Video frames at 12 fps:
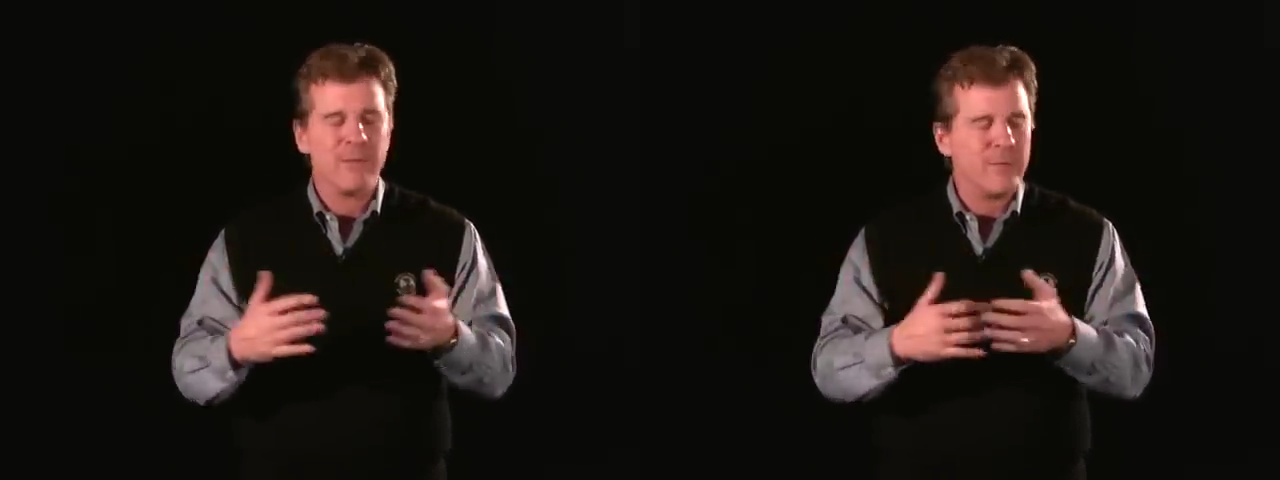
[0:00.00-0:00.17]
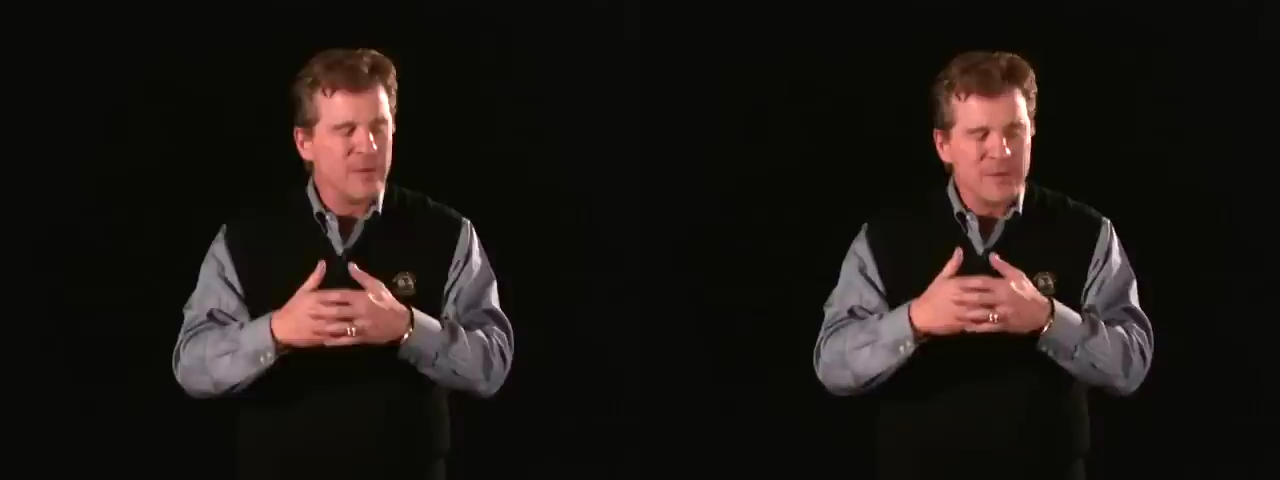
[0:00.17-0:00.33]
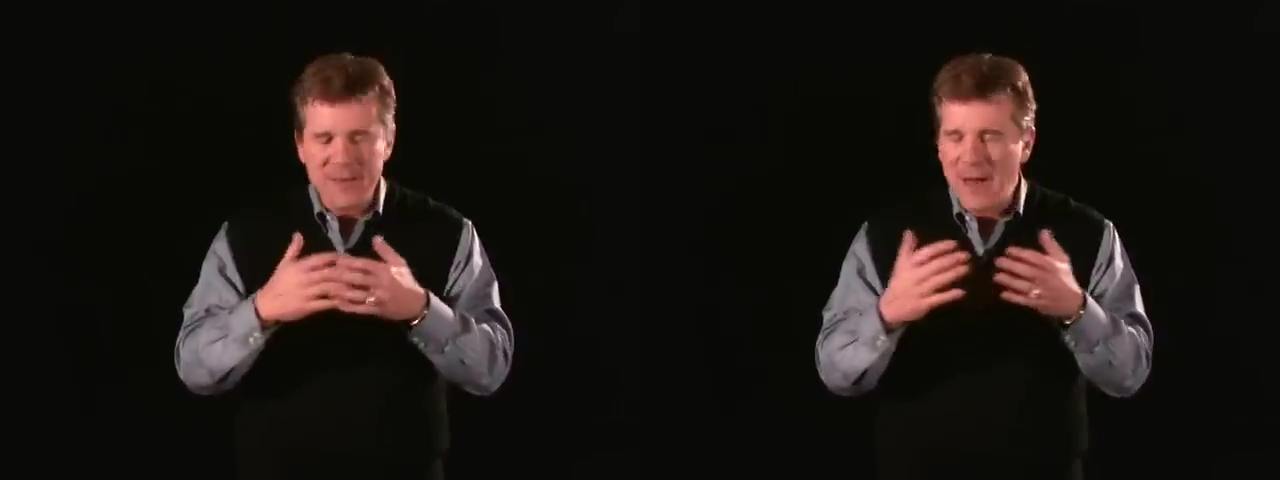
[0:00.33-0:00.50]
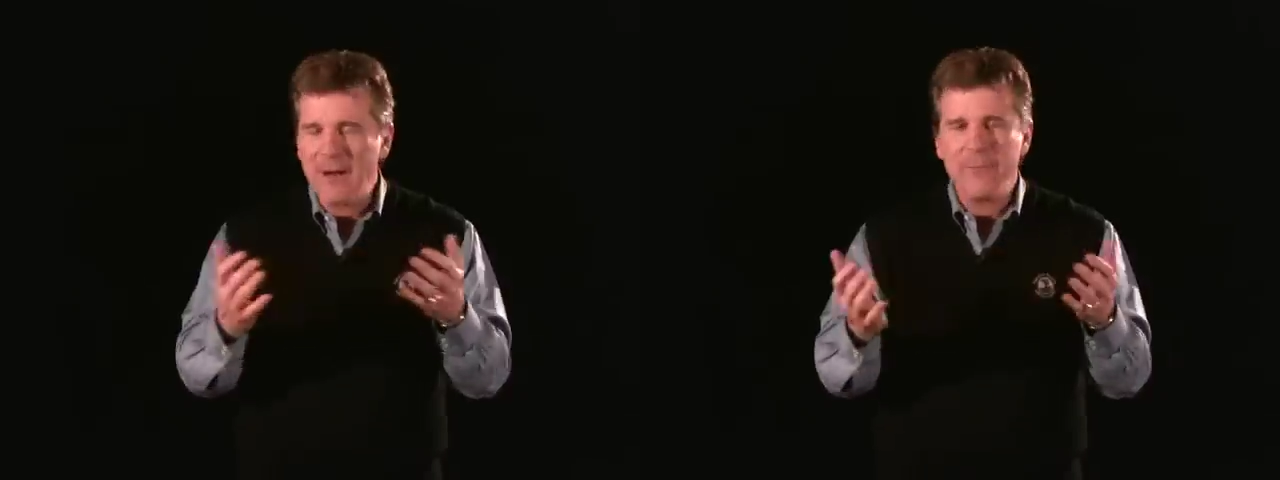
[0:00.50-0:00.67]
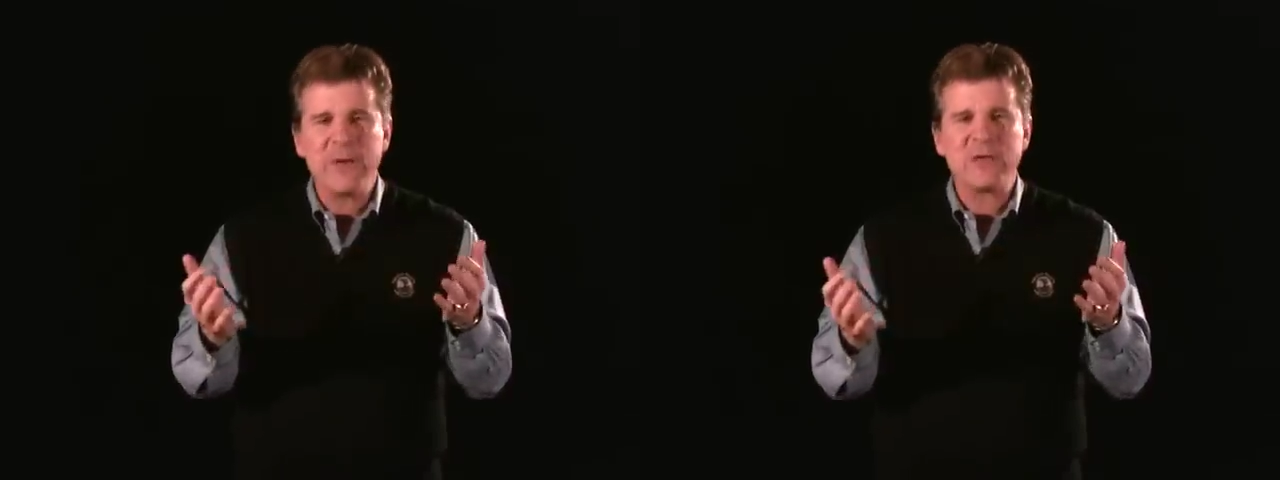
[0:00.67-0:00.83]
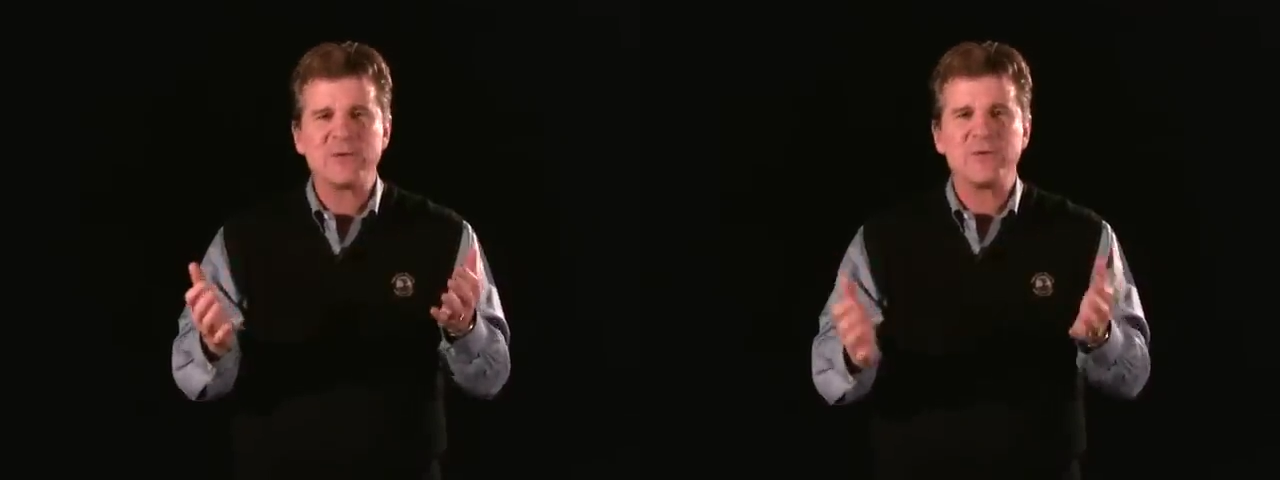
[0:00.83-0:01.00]
uh, the entire
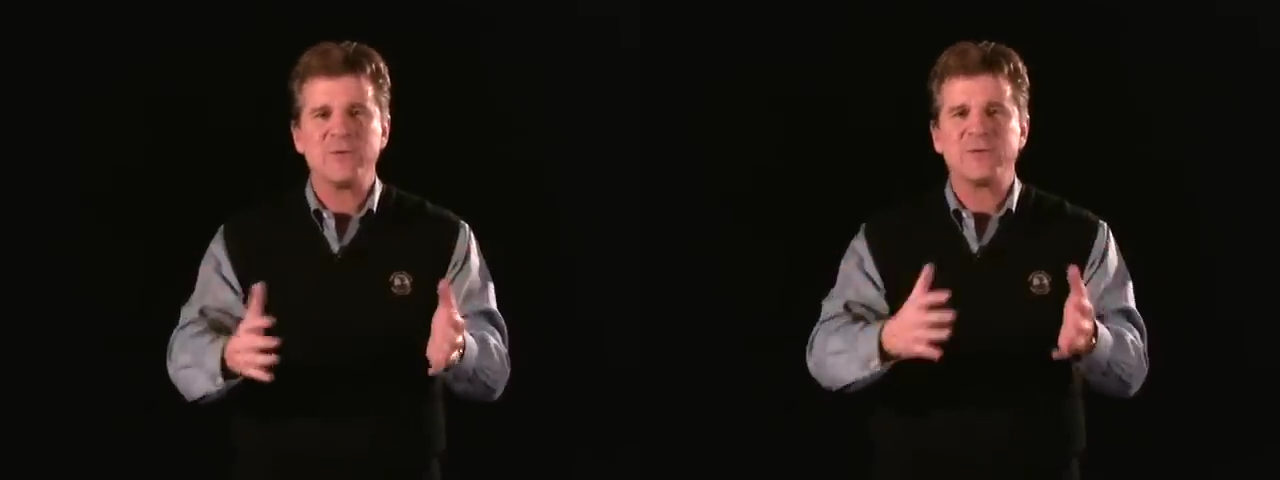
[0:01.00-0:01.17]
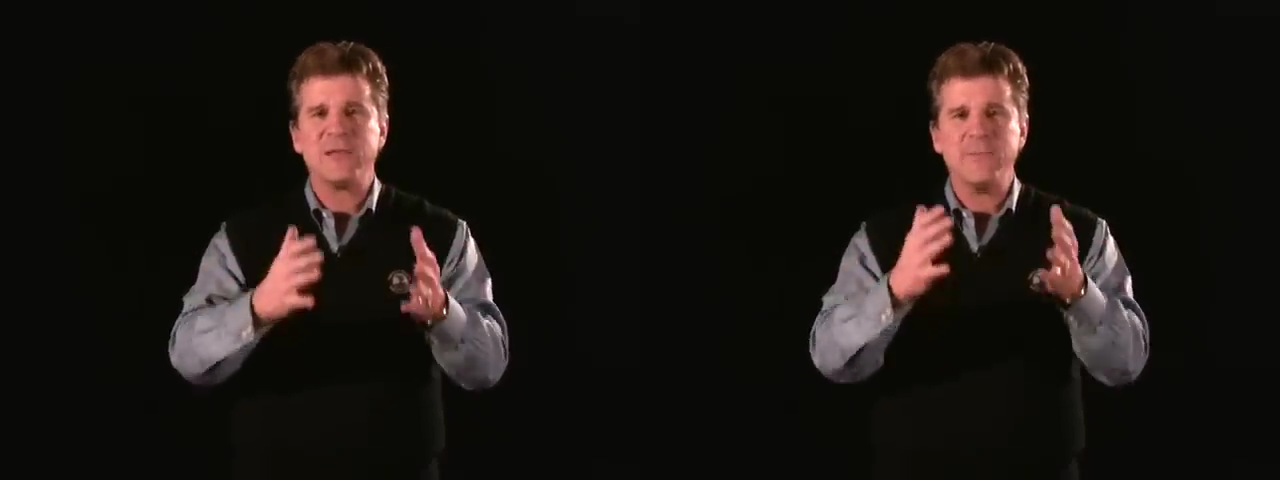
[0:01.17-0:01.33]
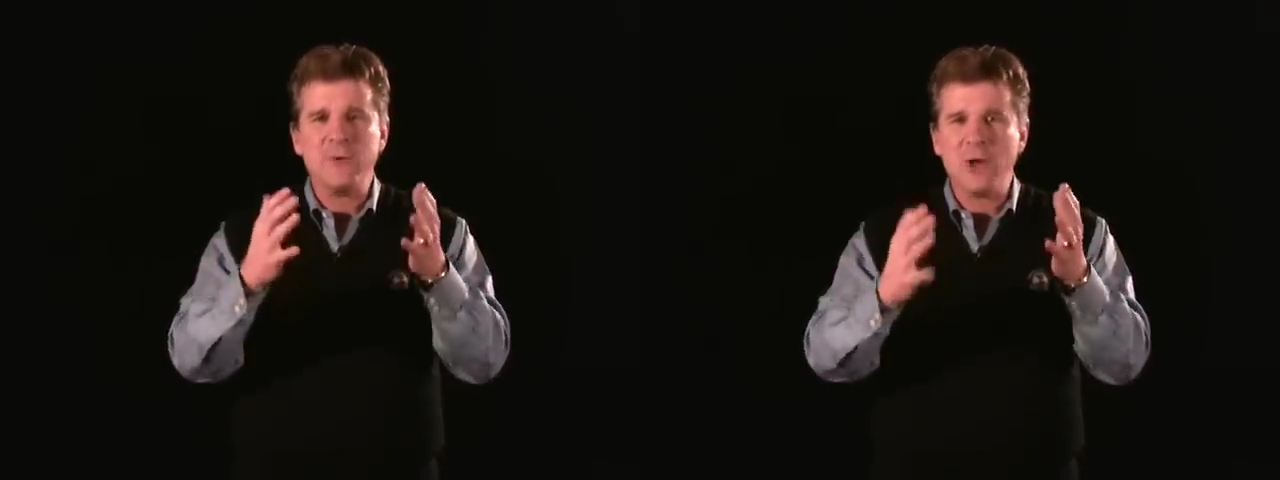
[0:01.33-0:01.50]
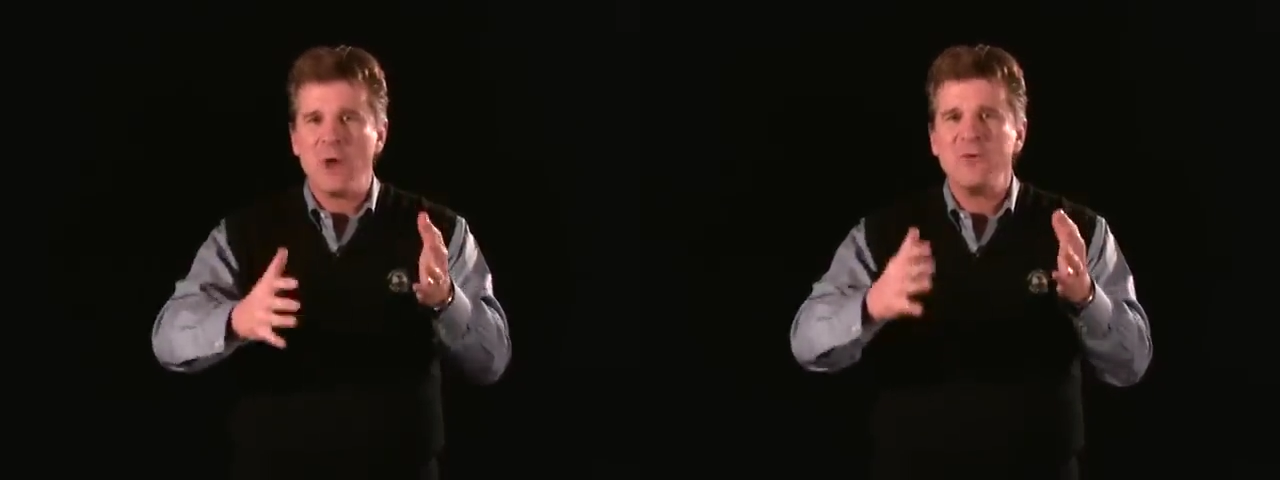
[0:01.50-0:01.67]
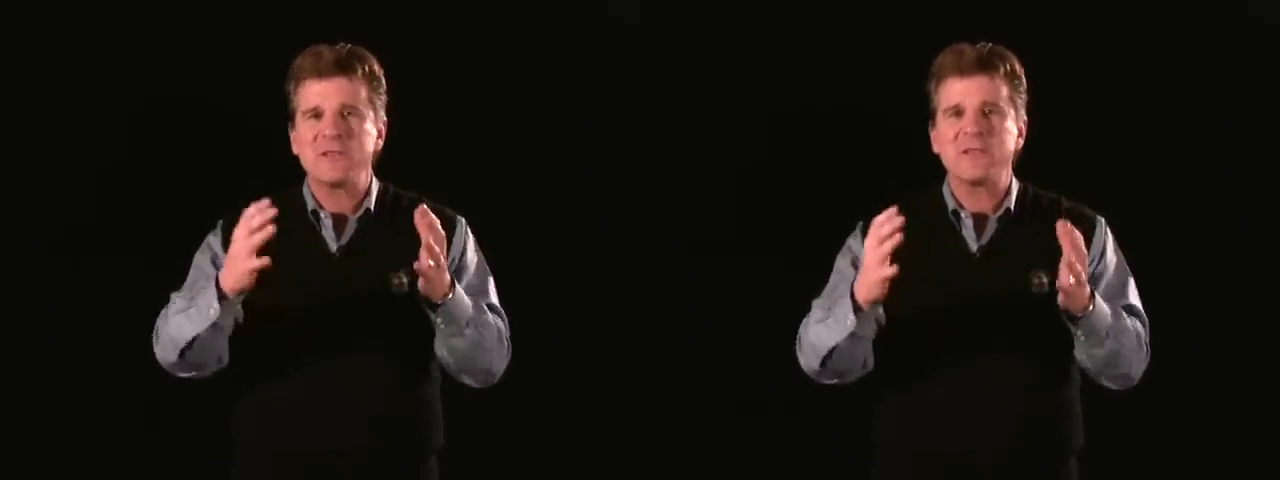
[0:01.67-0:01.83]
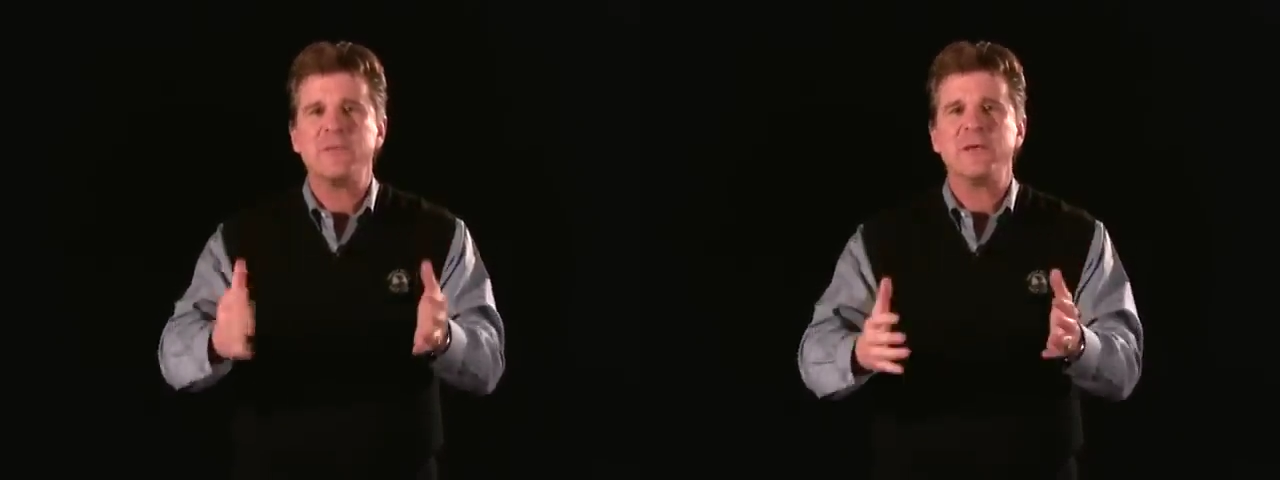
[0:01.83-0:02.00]
Manager Tools team,
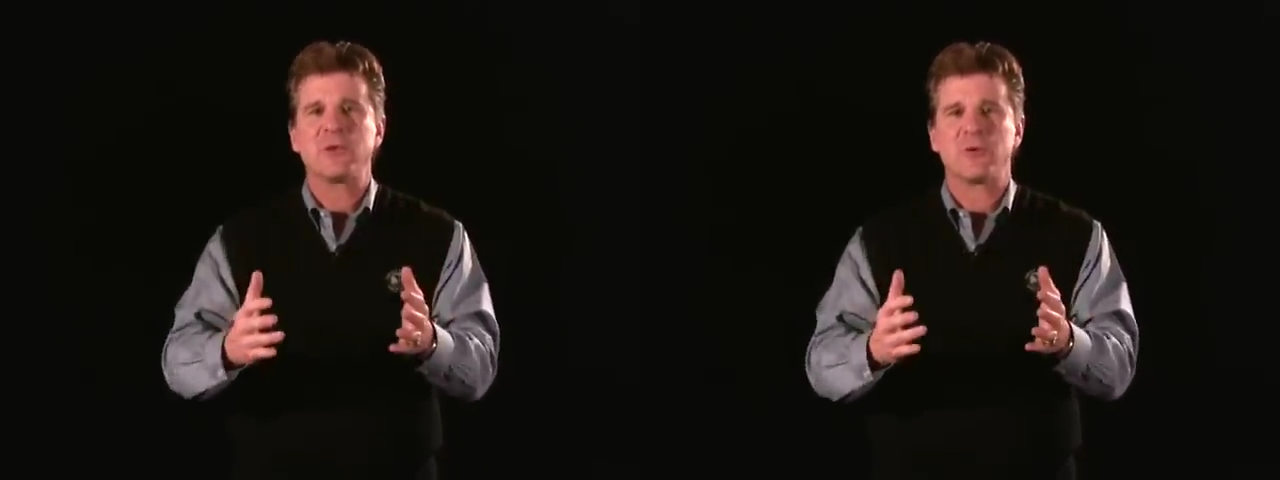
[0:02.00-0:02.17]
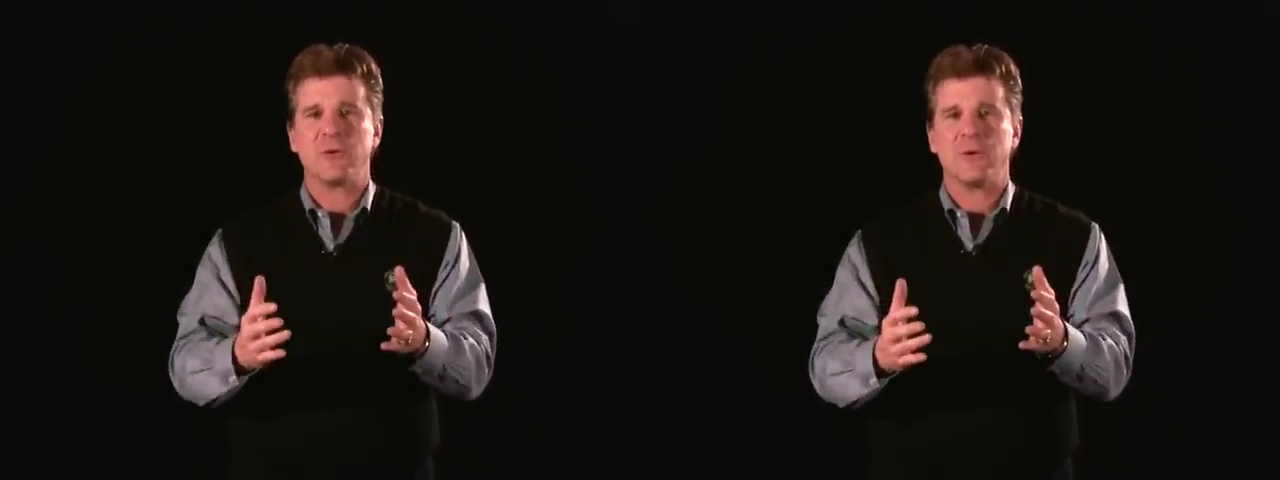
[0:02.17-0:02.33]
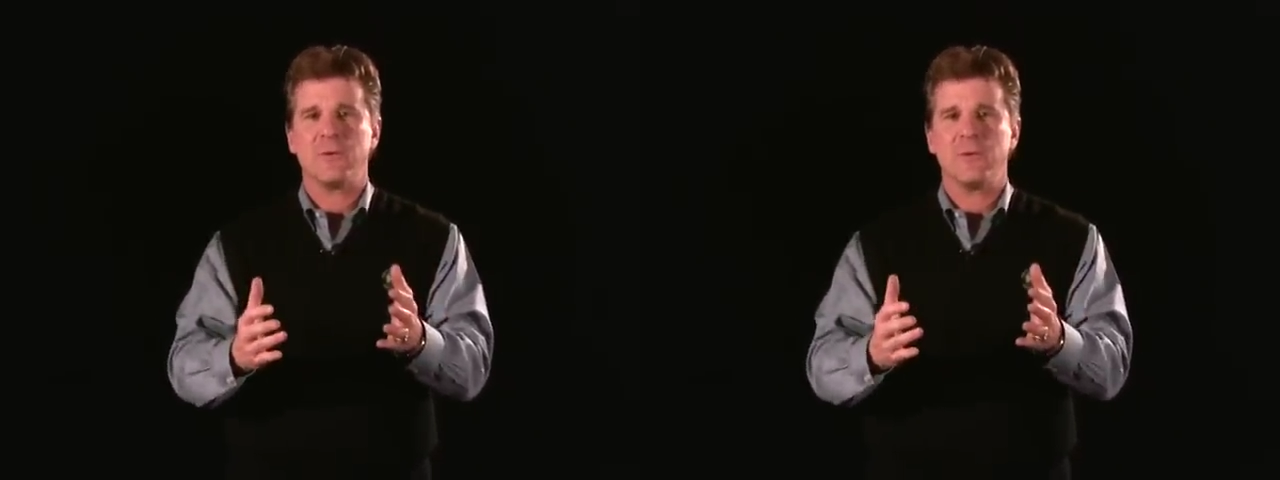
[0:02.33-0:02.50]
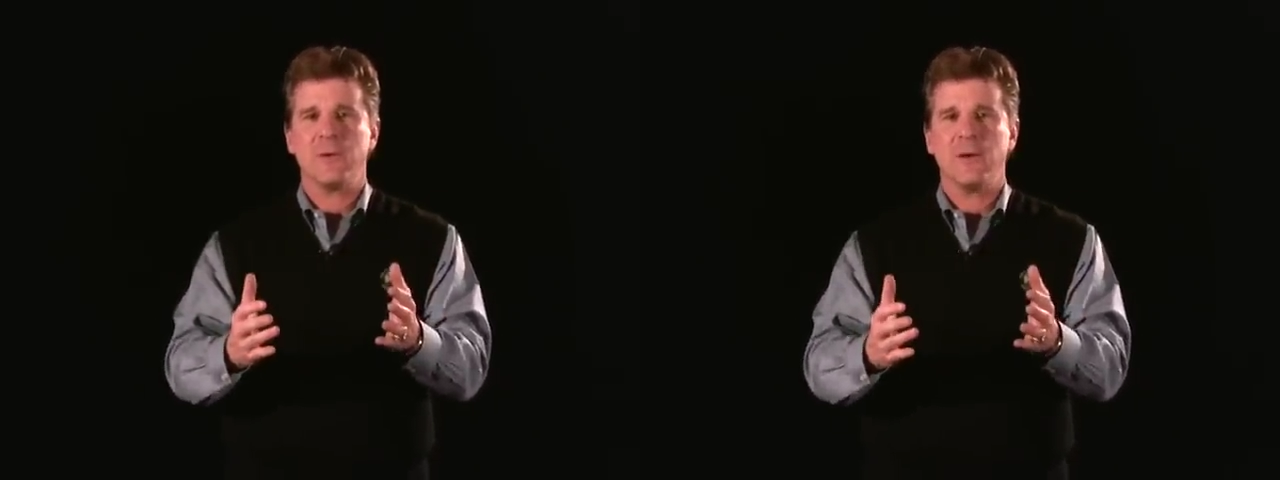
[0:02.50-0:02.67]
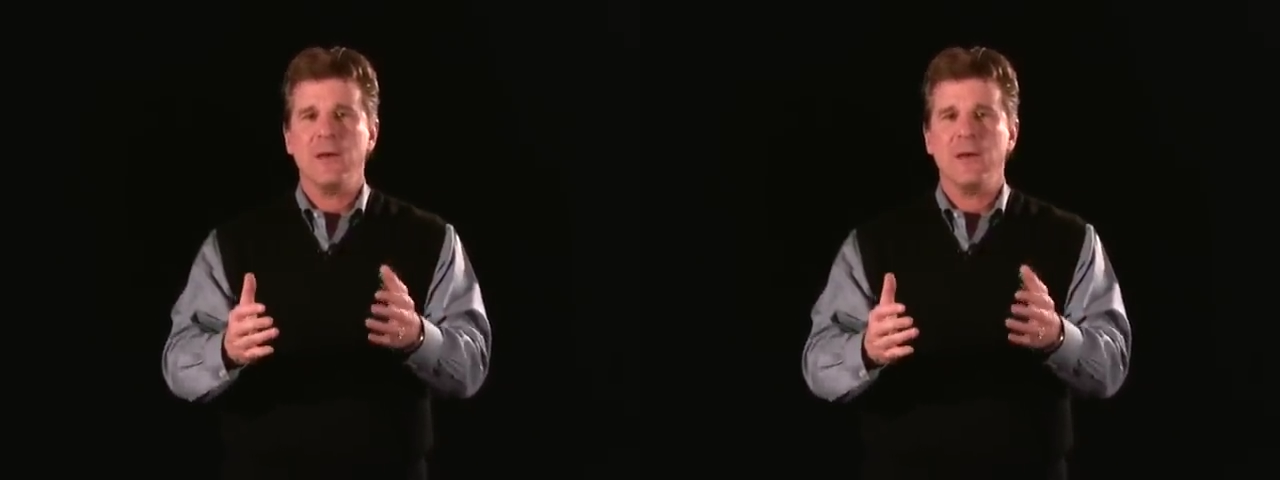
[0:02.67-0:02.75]
knows to be true.